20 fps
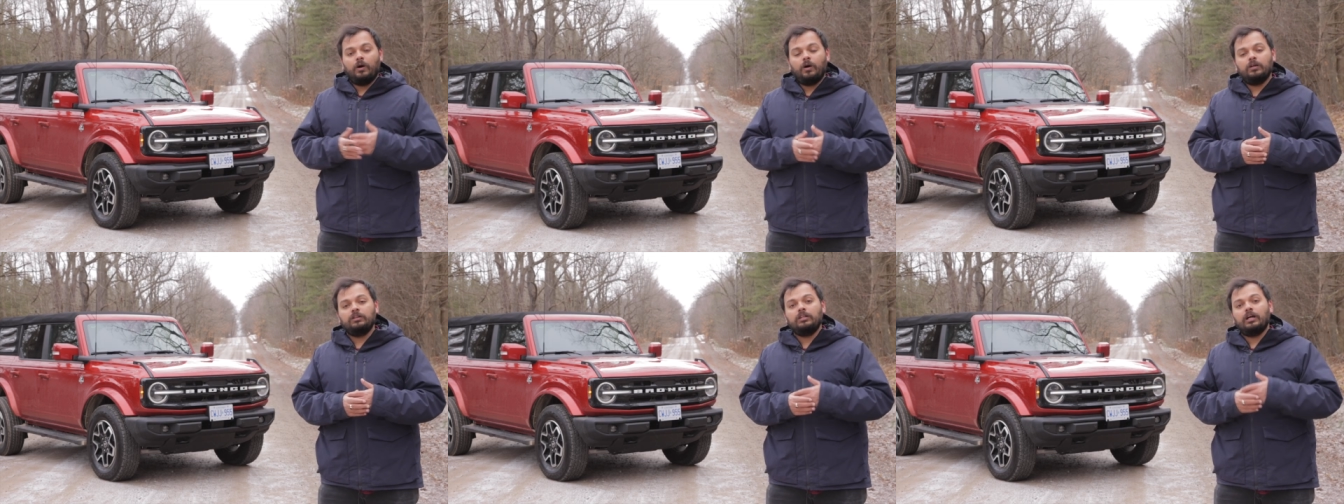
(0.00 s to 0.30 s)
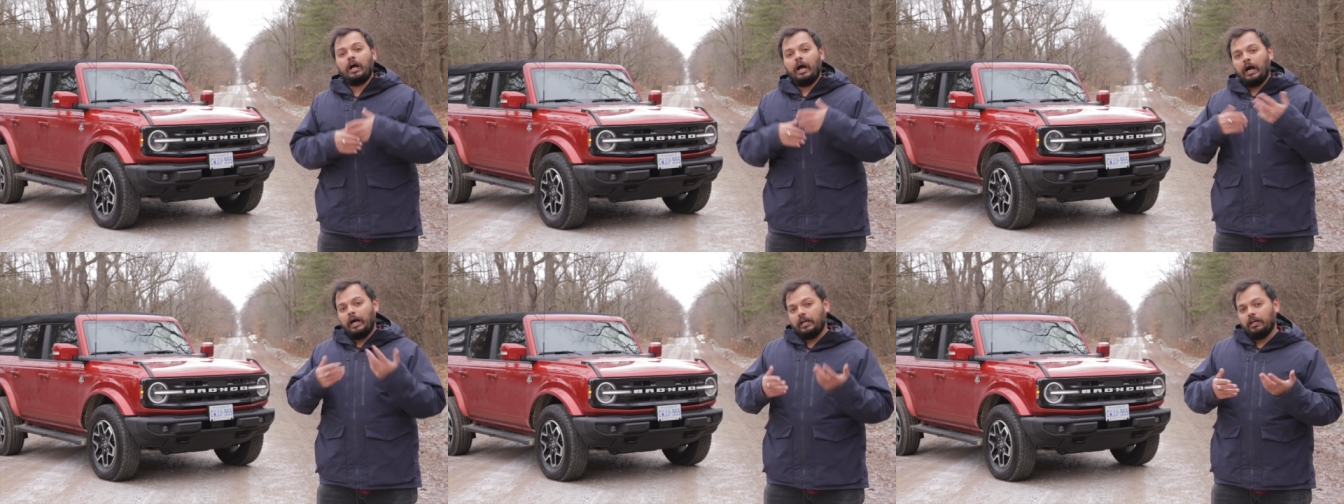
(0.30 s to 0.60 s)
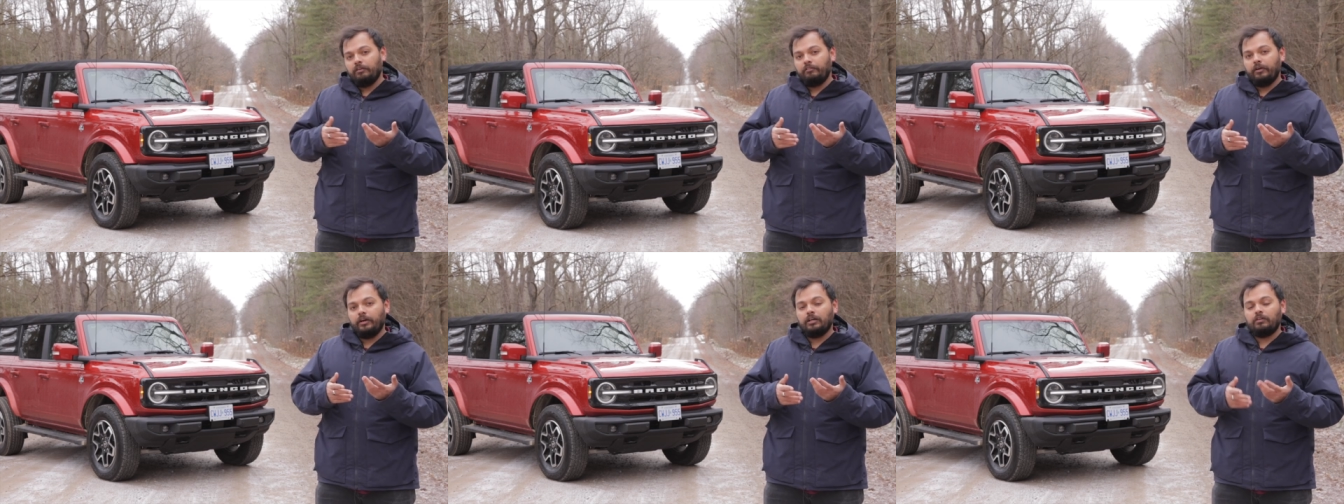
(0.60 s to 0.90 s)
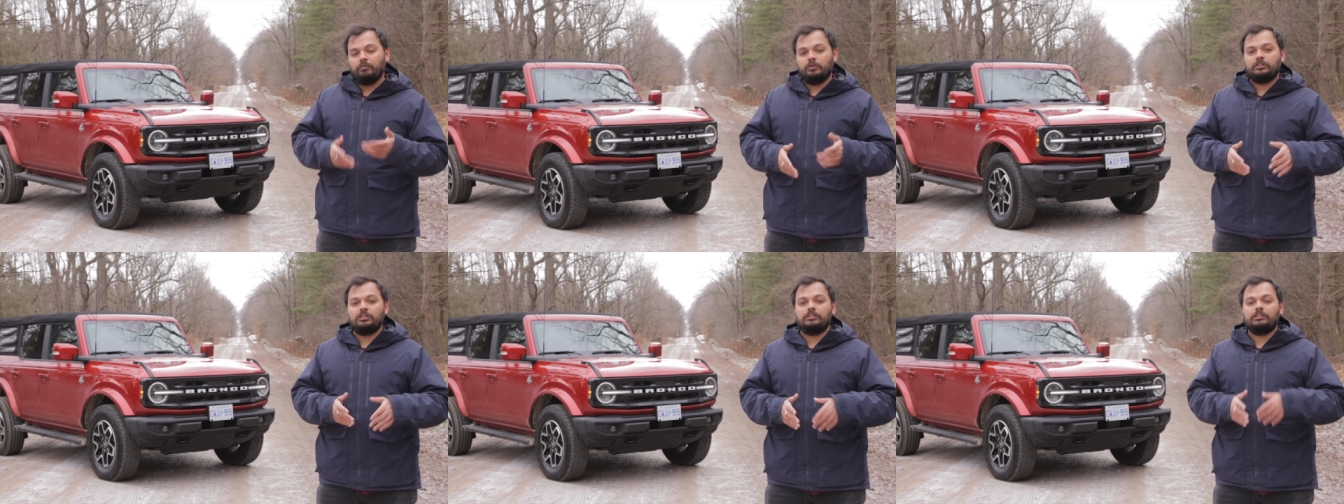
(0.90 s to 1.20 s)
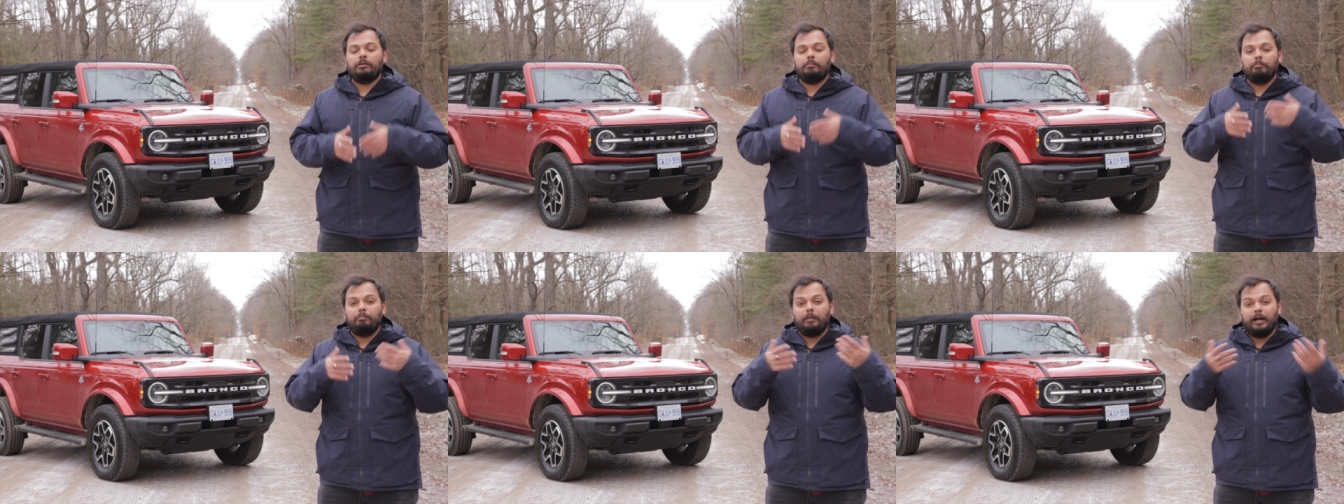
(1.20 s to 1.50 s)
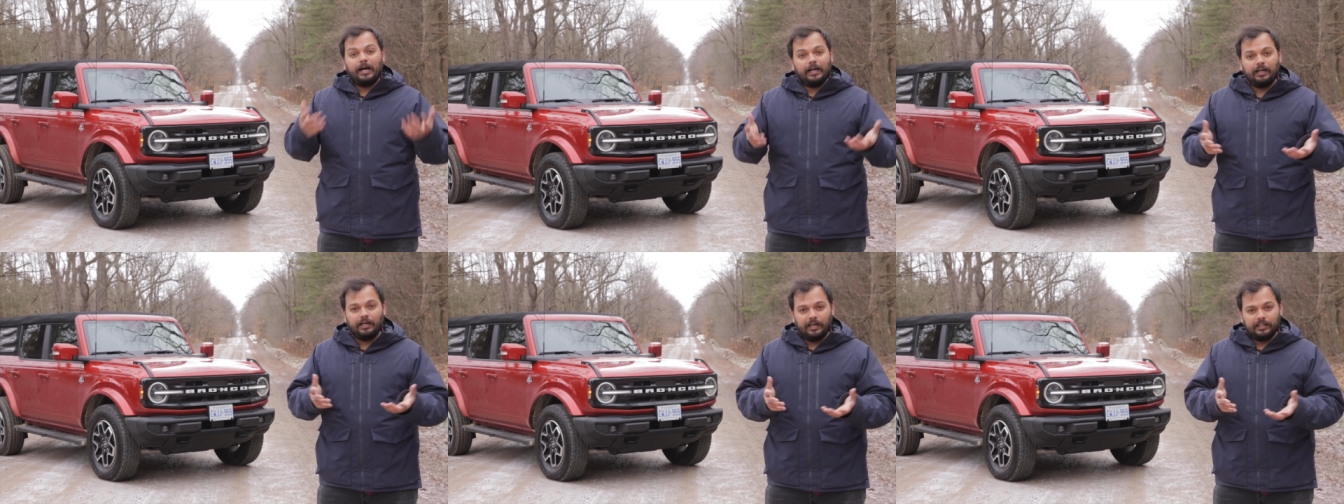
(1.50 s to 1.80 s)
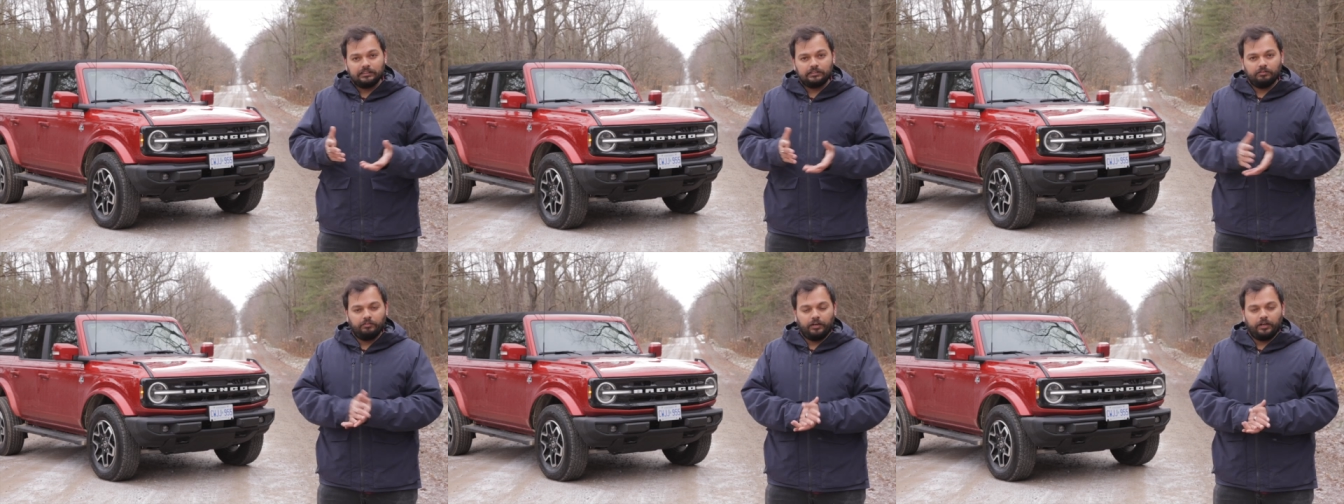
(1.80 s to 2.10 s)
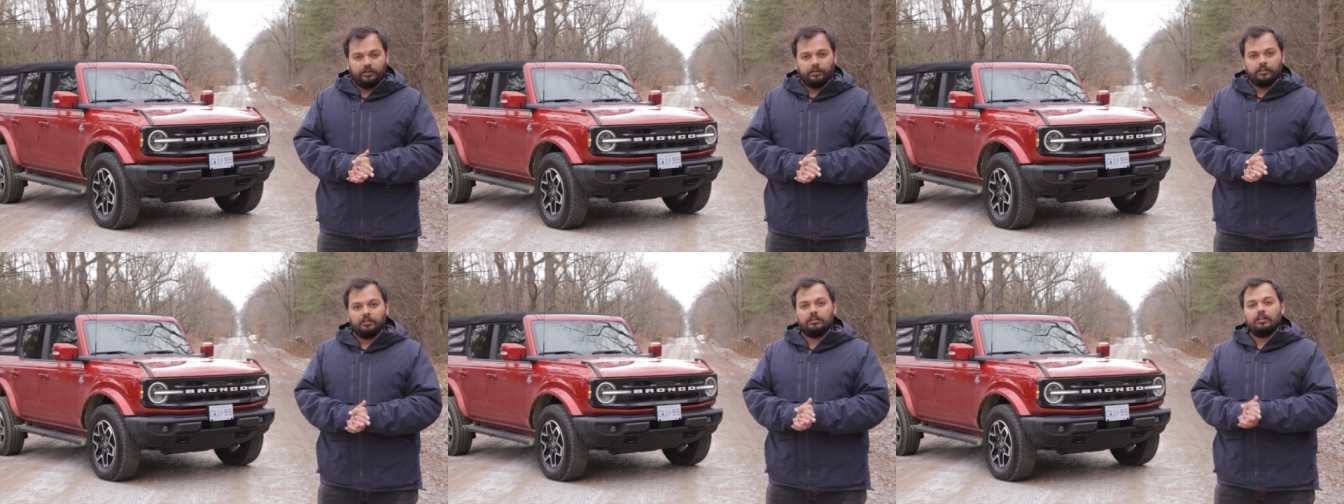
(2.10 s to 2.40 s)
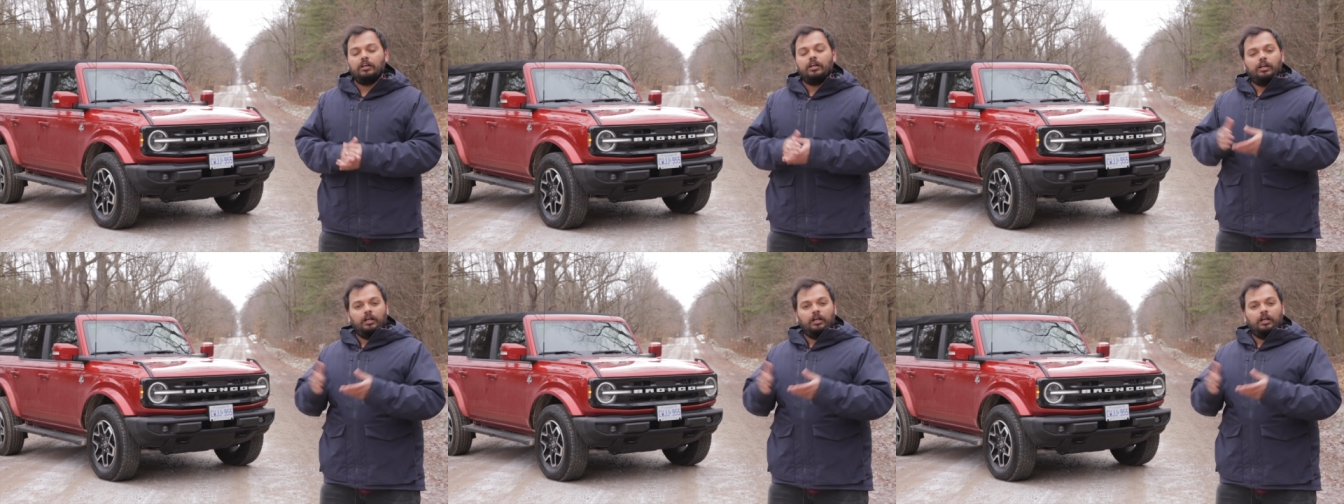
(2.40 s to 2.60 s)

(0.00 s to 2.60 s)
on the higher variant which is the Badlands variant.